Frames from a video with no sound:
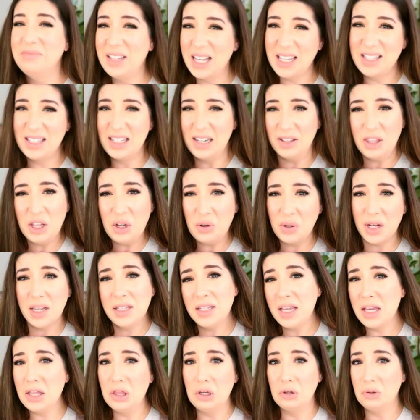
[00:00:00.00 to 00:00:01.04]
it's nothing
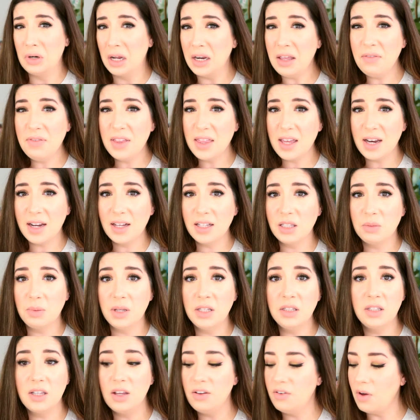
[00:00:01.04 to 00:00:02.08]
crazy. They're not even that
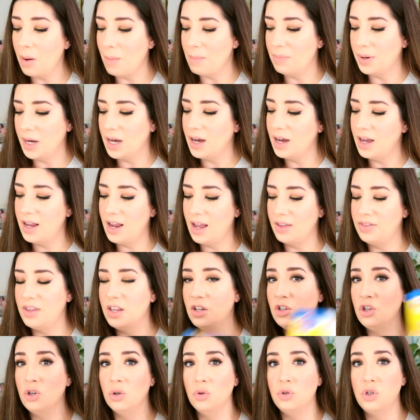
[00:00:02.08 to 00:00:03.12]
expensive, but I
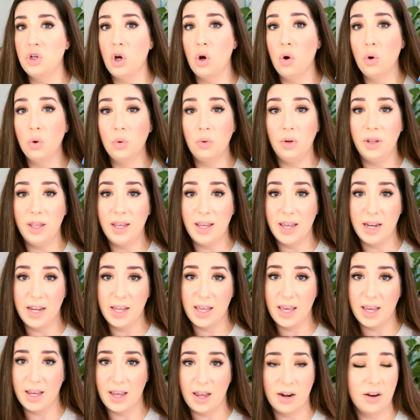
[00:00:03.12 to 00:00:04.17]
think she'll totally get a
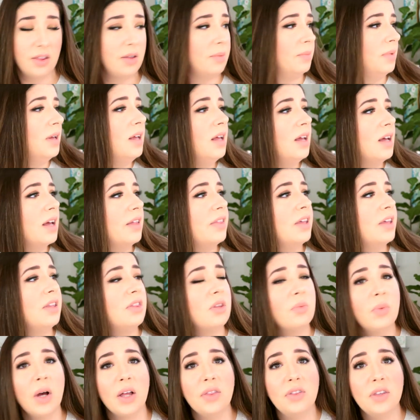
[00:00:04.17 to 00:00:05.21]
kick out of them. I think,
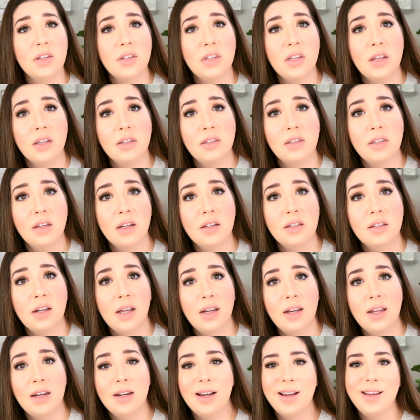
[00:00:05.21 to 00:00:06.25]
that, what, this is
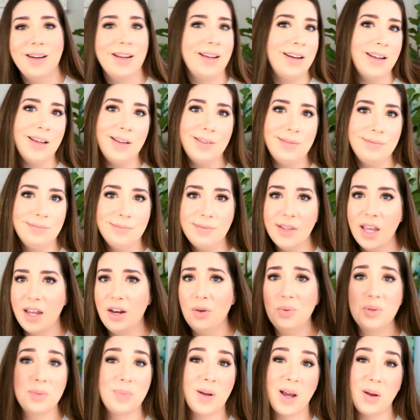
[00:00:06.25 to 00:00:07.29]
$6.99 on it, and it
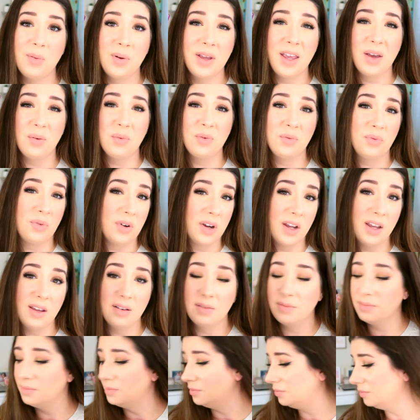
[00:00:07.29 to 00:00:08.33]
was buy one, get one free.
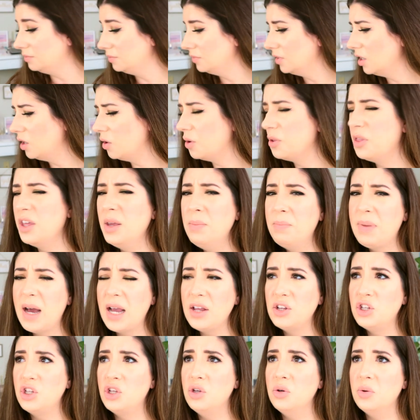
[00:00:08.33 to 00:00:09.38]
Or I think buy
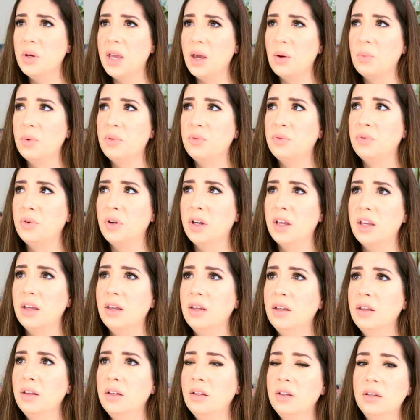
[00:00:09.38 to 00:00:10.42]
two, get one free.
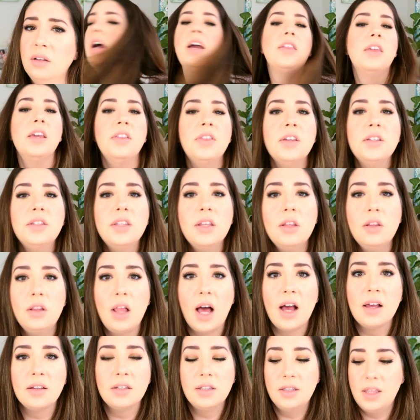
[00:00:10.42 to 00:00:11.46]
I think this is the
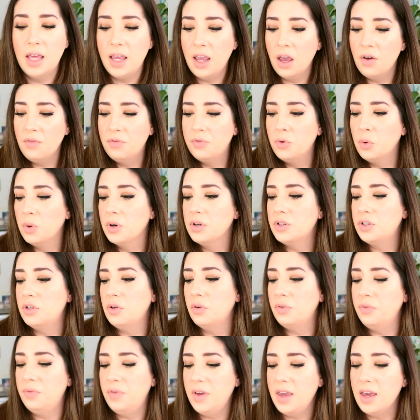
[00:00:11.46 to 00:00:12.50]
last thing for
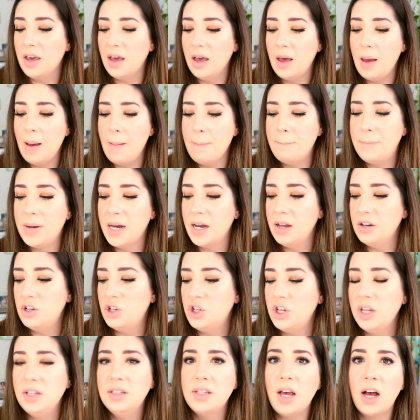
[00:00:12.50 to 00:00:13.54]
Sophia, but
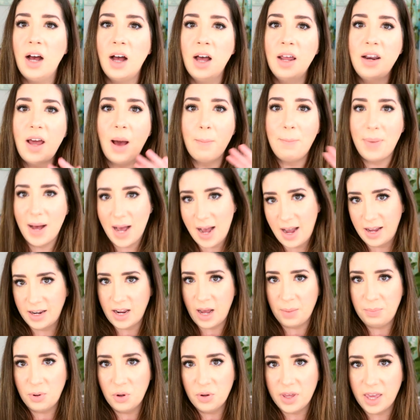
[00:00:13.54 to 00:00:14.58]
she's on a
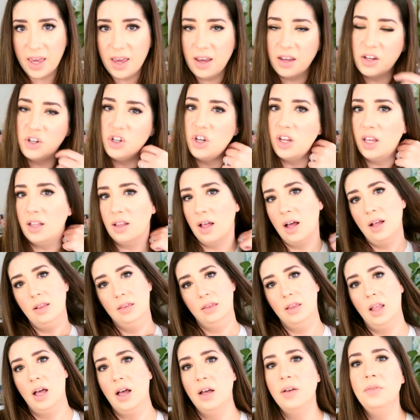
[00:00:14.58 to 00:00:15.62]
pineapple kick. She
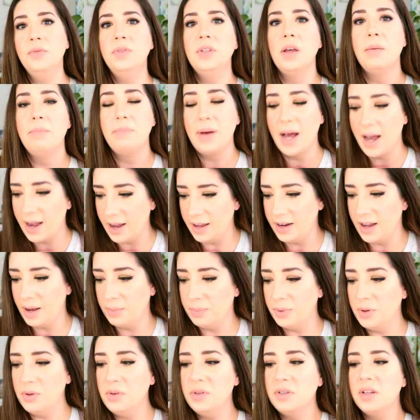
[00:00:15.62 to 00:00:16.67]
loves
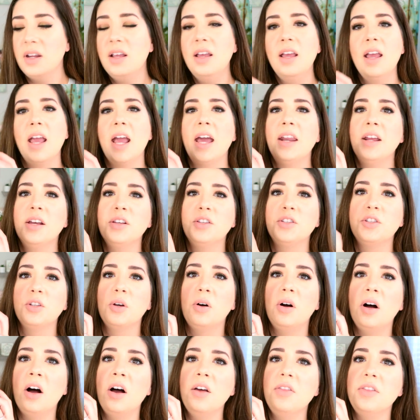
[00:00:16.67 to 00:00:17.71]
pineapples. And I
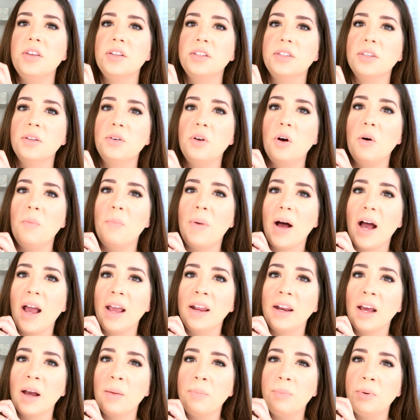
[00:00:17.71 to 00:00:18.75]
saw this little
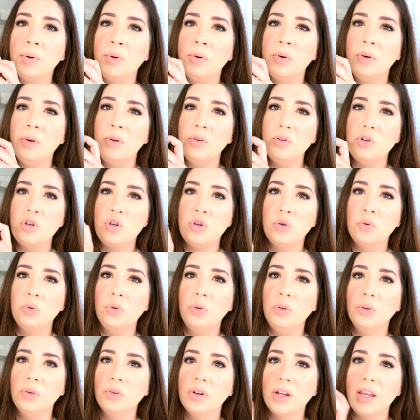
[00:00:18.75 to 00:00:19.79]
pineapple
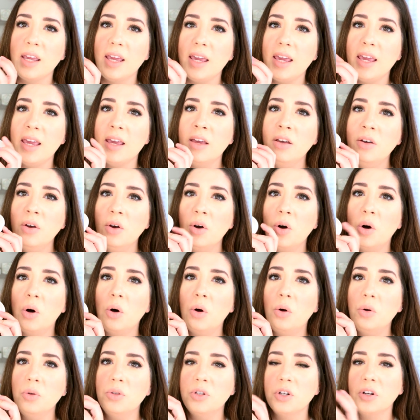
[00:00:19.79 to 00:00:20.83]
jewelry
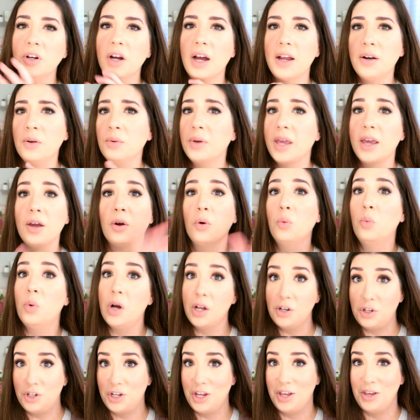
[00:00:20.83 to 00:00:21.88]
holder. I don't care
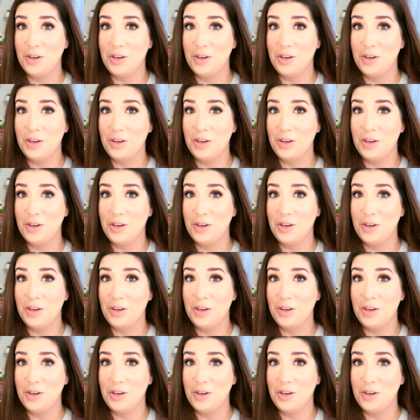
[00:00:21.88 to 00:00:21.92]
what she